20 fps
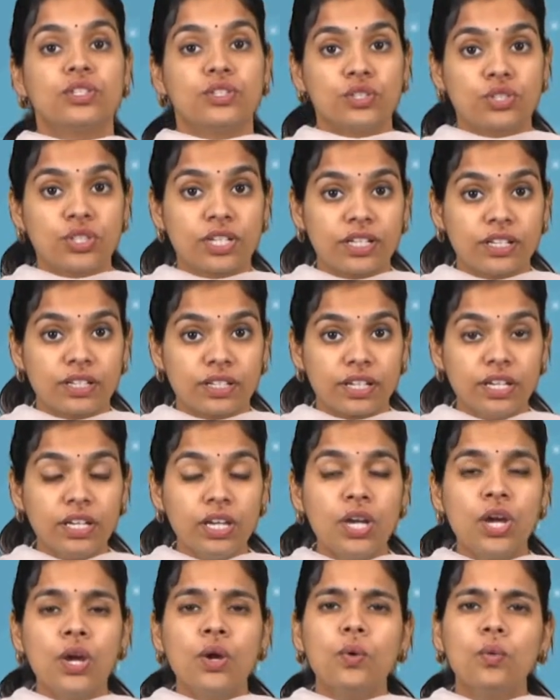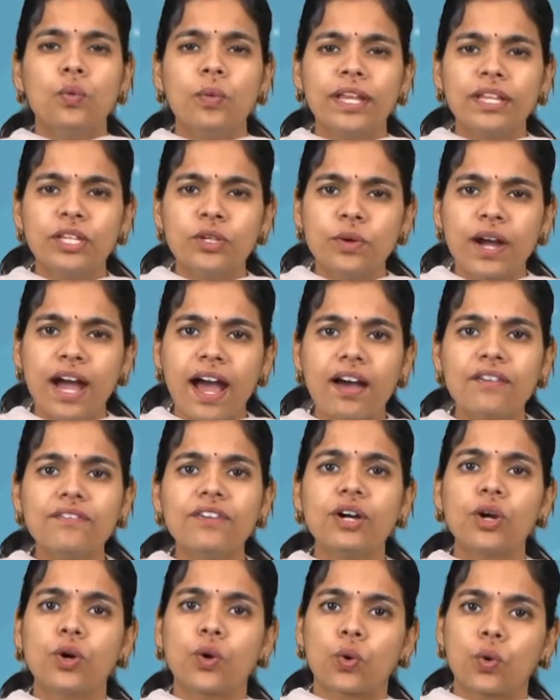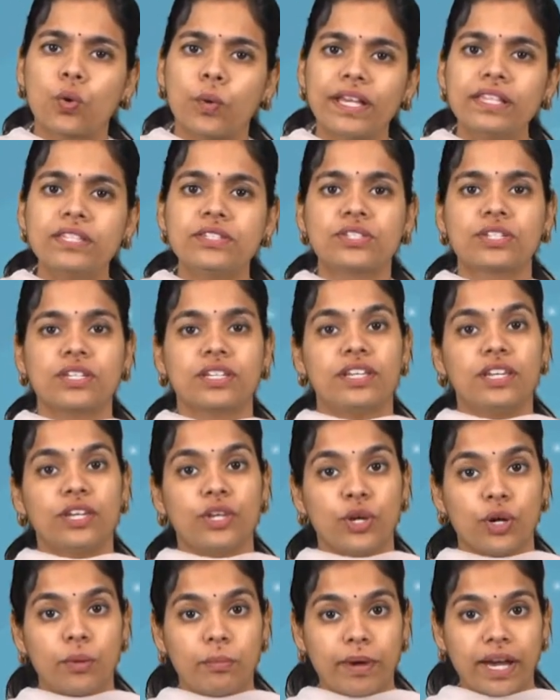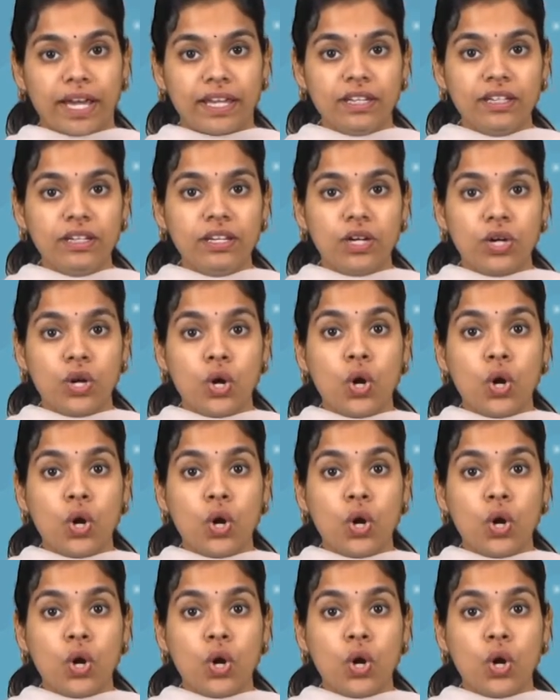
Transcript: Children, when you have a question in your mind